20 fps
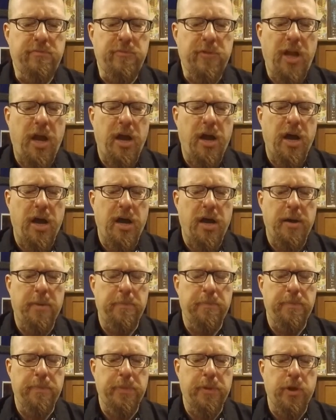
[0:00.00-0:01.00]

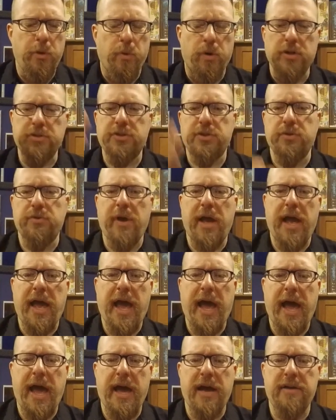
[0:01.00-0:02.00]
um, you also
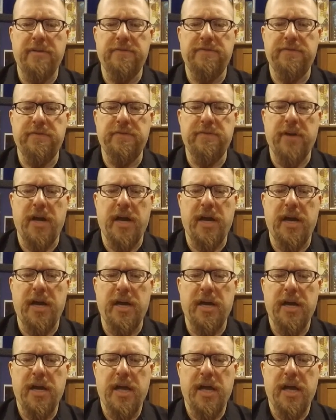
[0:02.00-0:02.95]
have uh,